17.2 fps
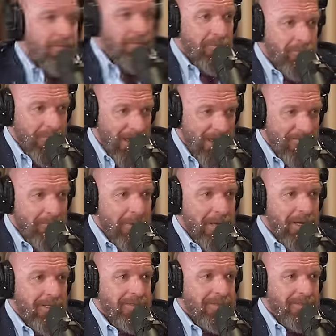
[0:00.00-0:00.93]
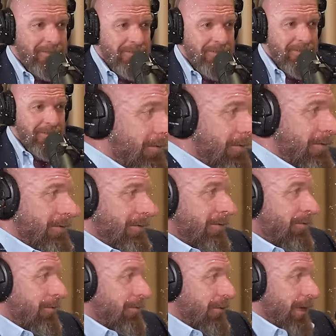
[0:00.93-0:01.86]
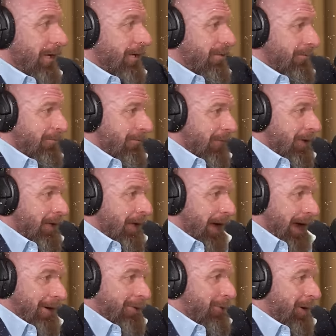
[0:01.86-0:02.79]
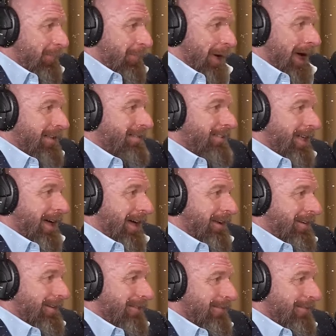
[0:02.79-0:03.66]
For 5 minutes. Like, how do you get past that?